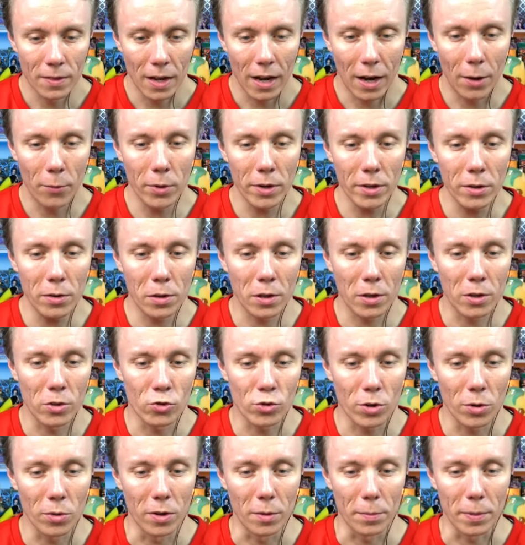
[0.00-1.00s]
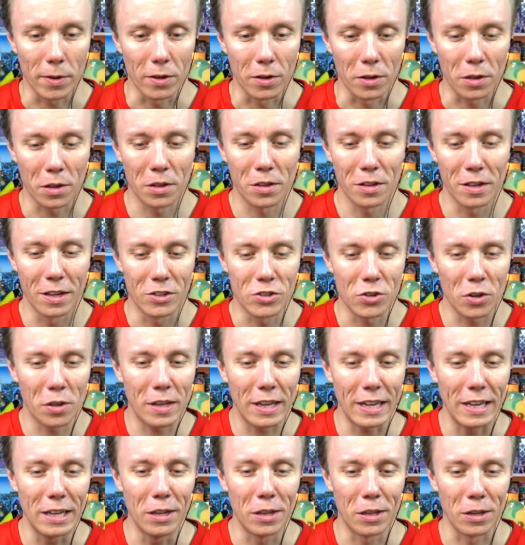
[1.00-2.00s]
I want to use the controller because it's just
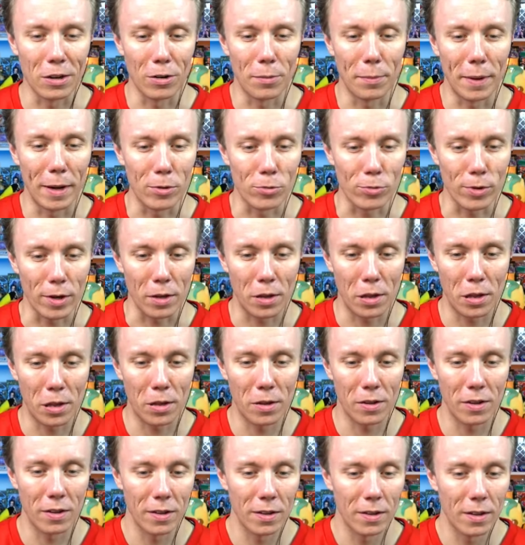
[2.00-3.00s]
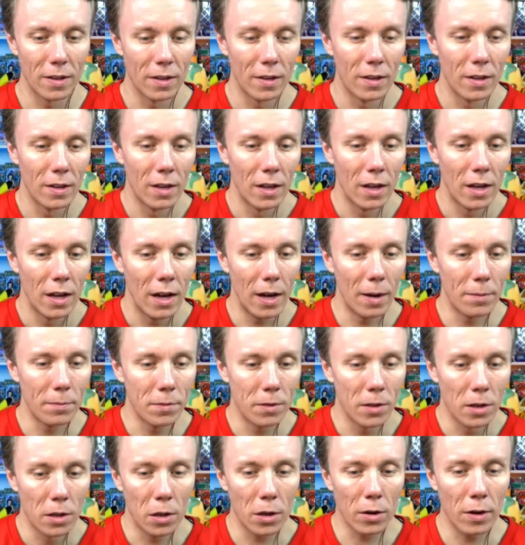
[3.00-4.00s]
easier on my wrist. Um,
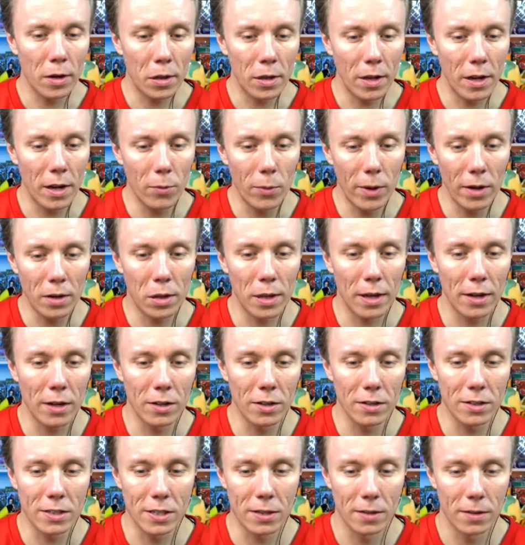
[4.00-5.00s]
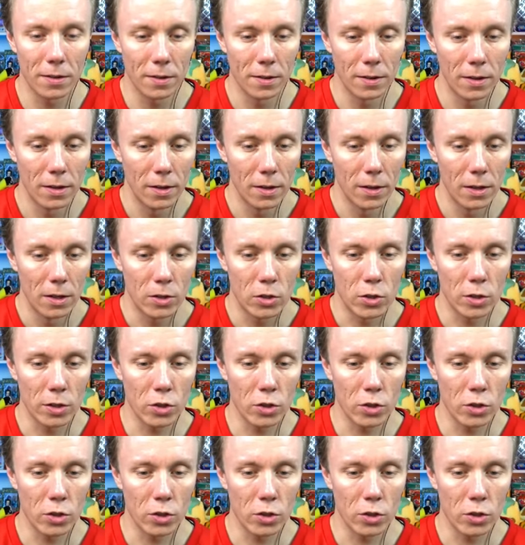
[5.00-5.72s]
sorry, sir, one second. To